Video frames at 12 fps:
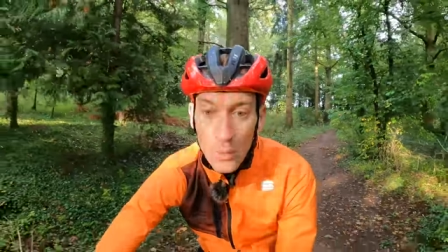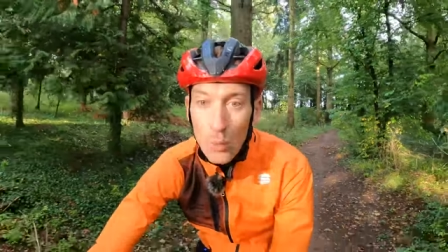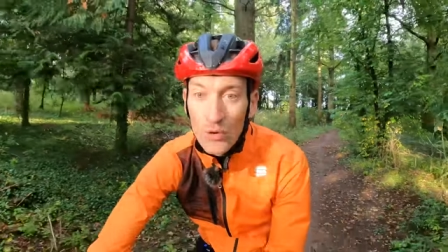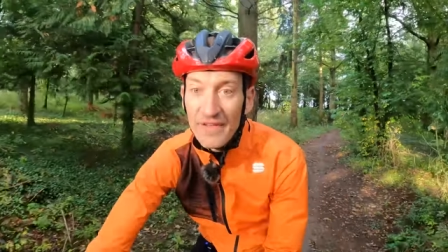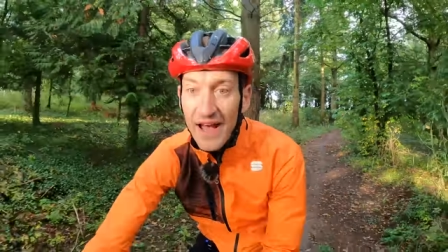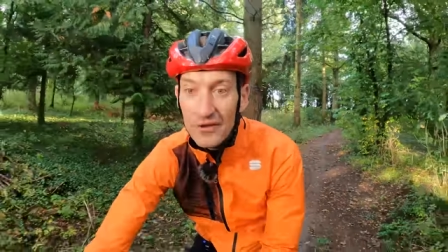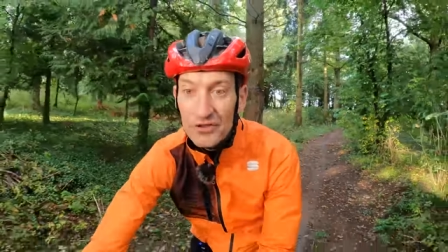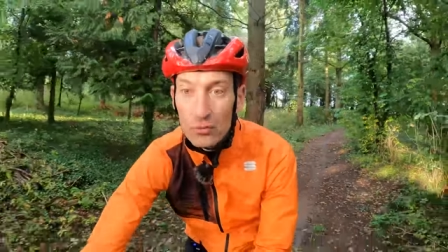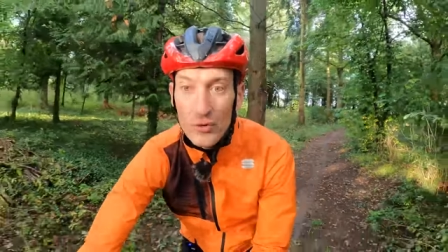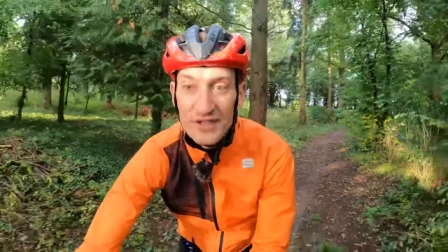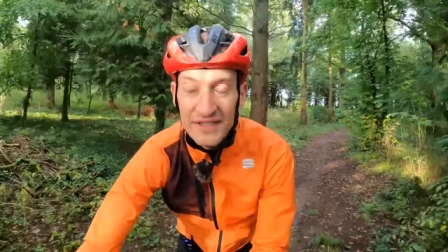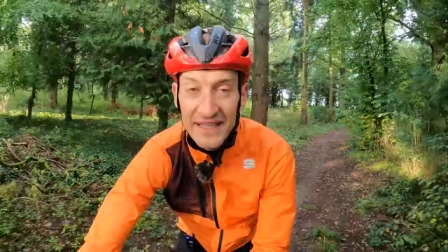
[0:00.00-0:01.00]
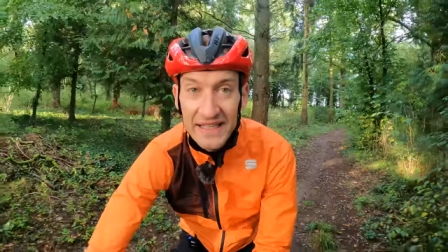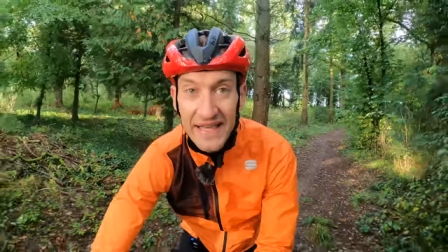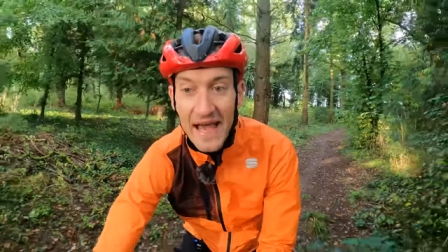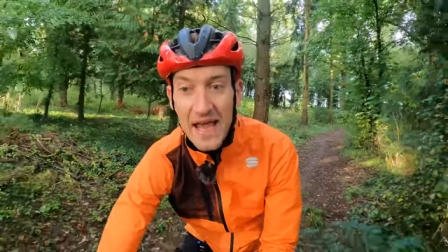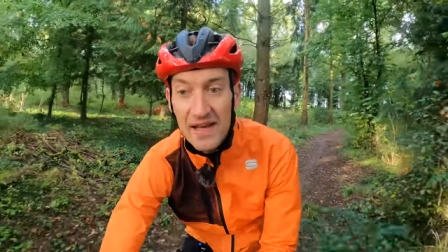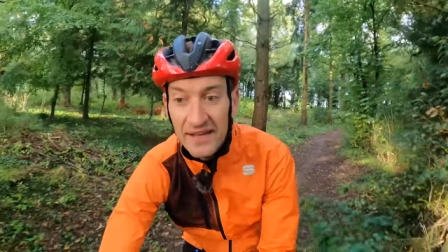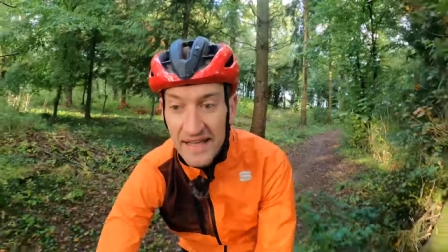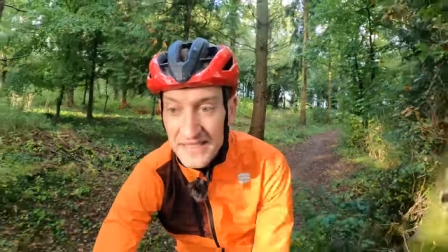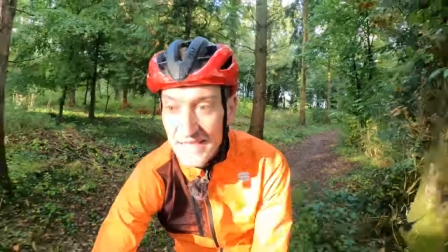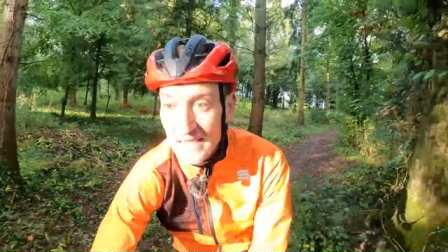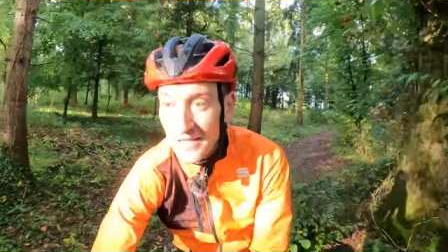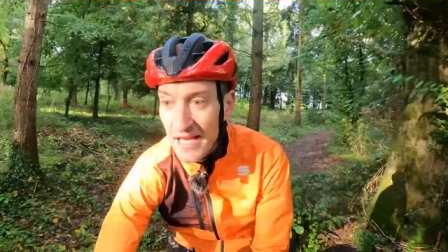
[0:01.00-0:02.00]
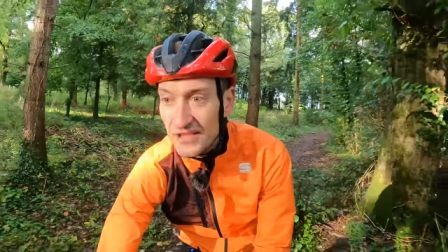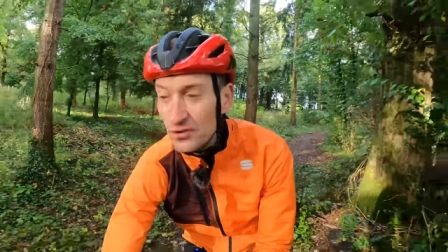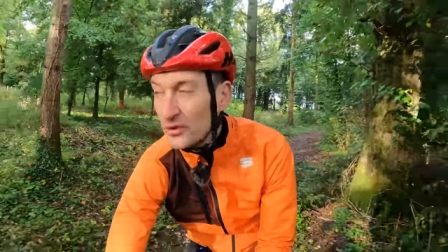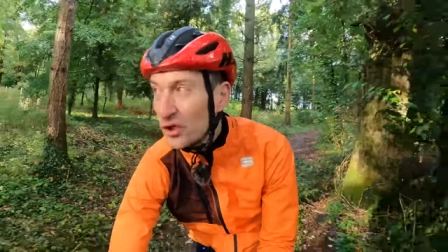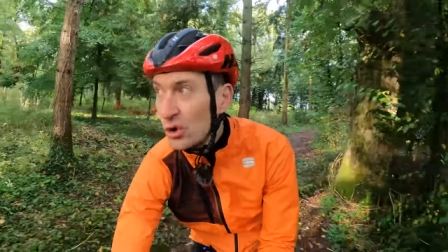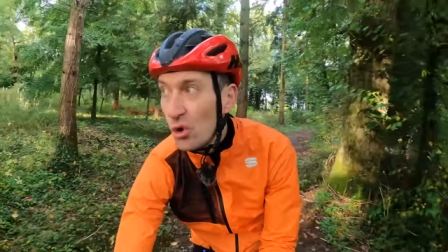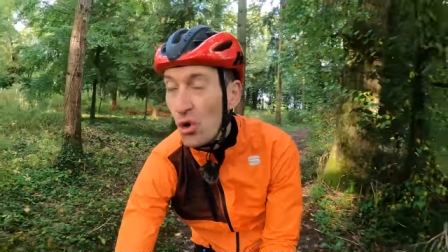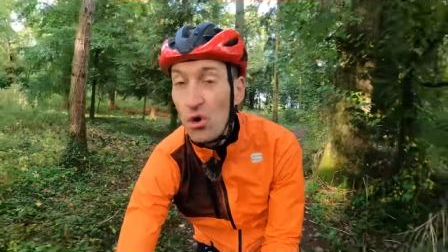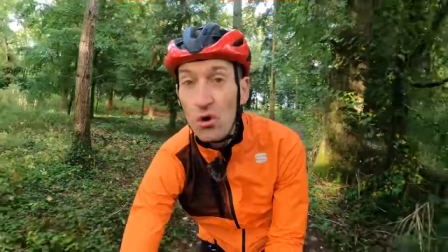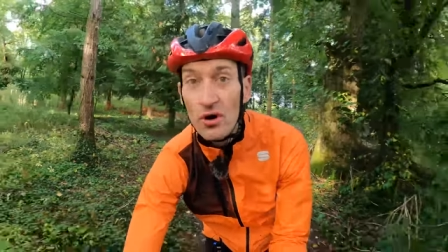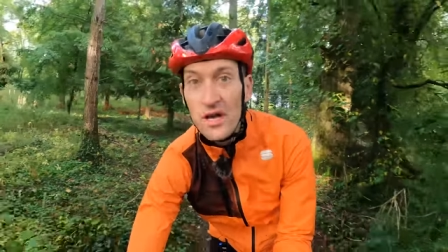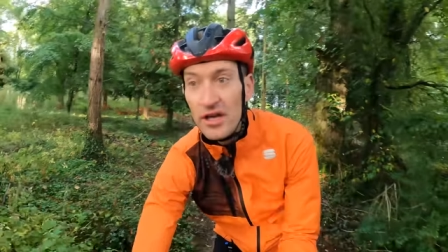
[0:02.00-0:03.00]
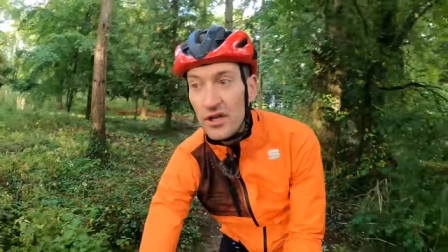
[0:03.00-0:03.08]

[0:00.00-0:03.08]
without risking alienating that sort of core